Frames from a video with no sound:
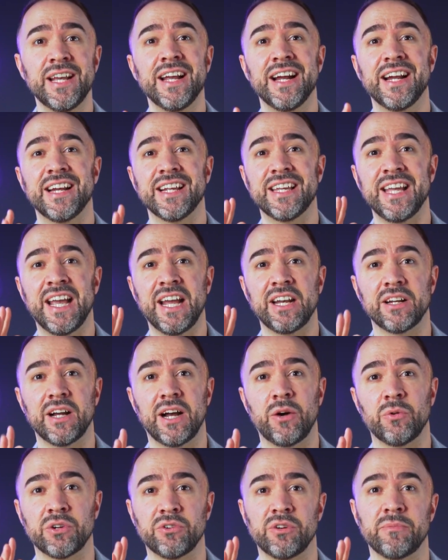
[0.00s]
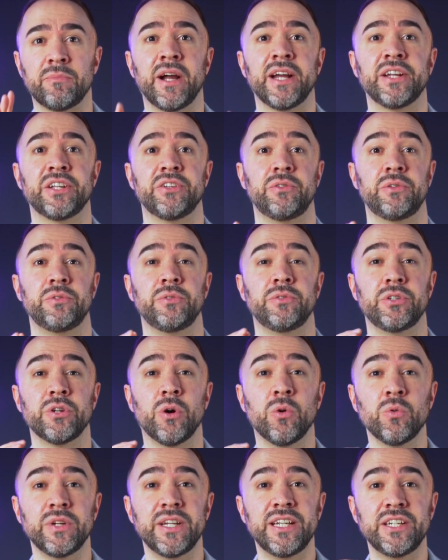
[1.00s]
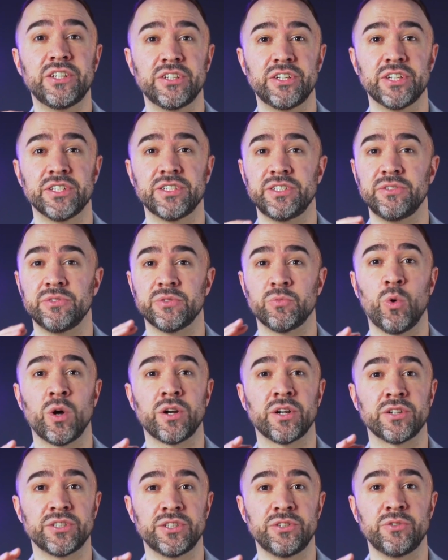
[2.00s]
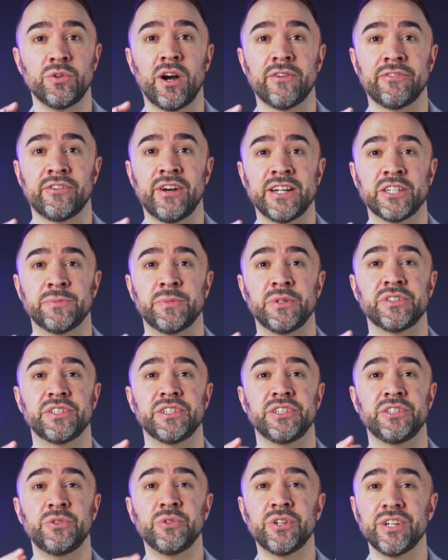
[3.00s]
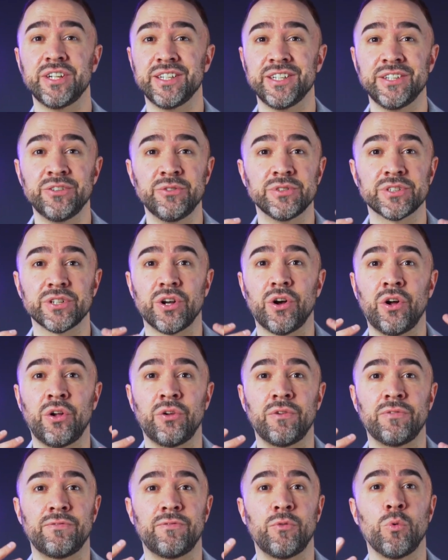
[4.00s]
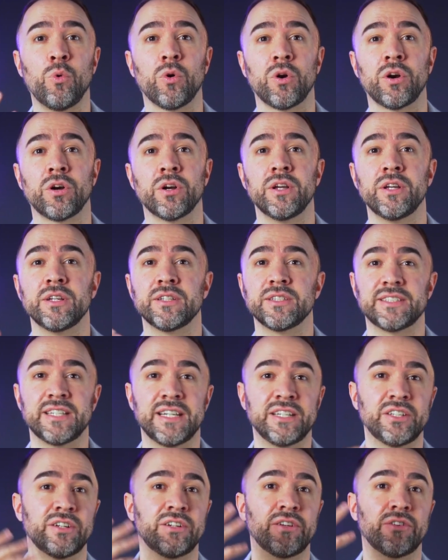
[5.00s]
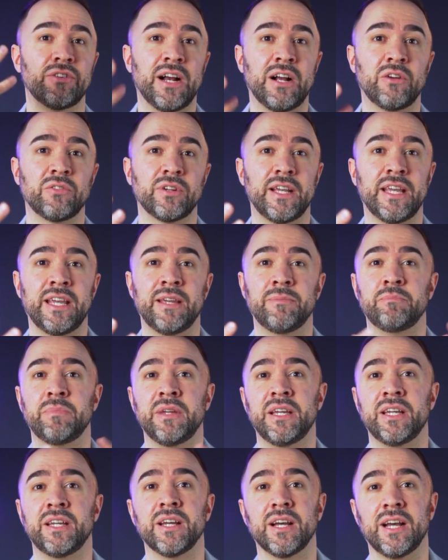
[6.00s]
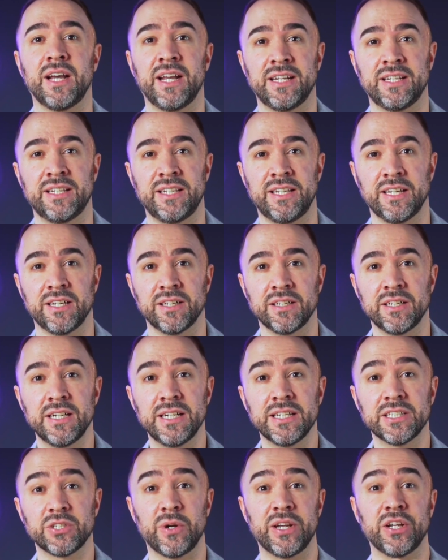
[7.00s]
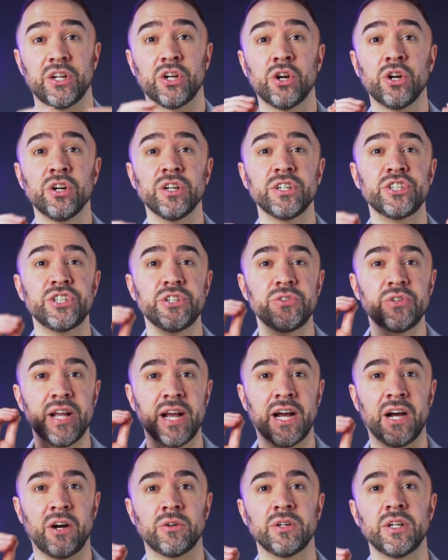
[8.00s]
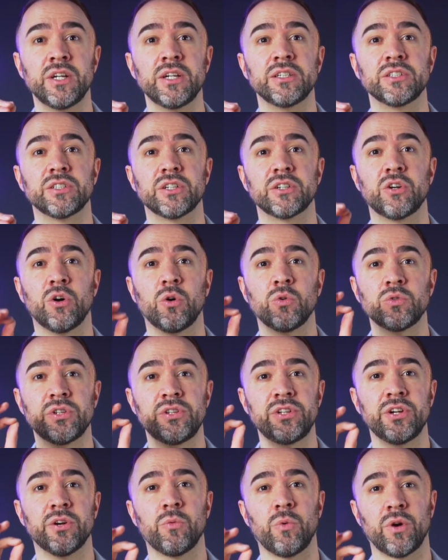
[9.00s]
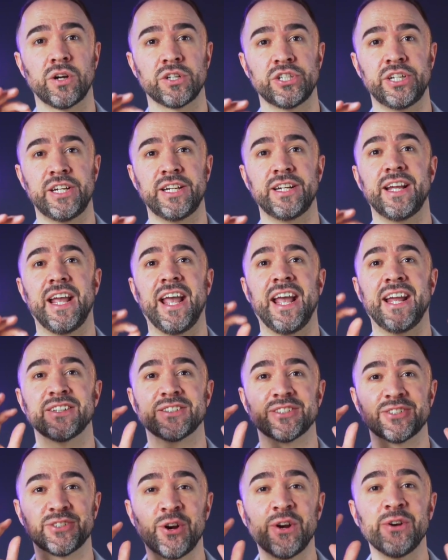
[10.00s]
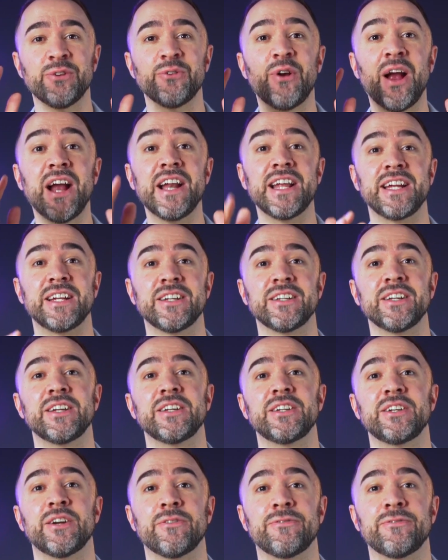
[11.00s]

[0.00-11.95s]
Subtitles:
And again, I want to remind you, you don't need to just use 1 or 2 offer attributes. You could use all 4 centered around a big idea. So I encourage you now to go to your worksheet and start writing your